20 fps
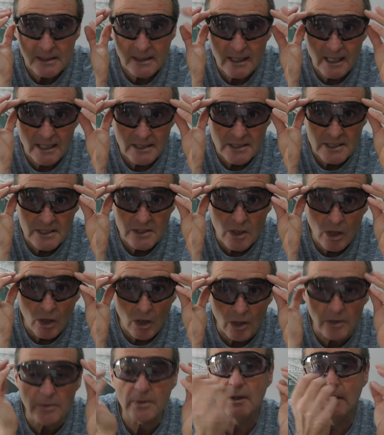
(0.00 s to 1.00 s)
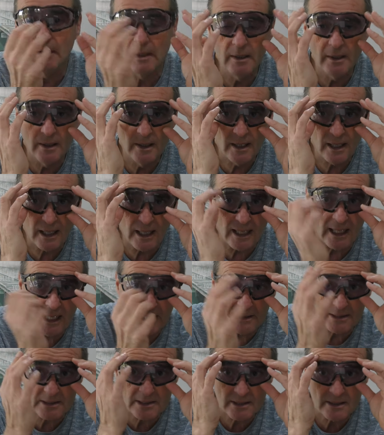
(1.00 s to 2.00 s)
glasses on,
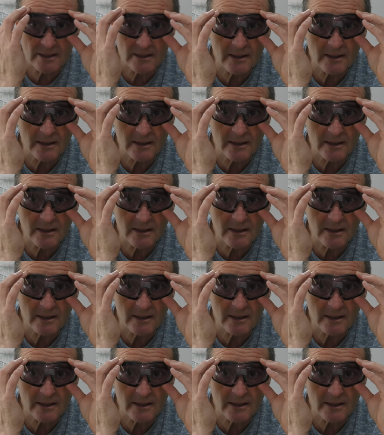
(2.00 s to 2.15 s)
and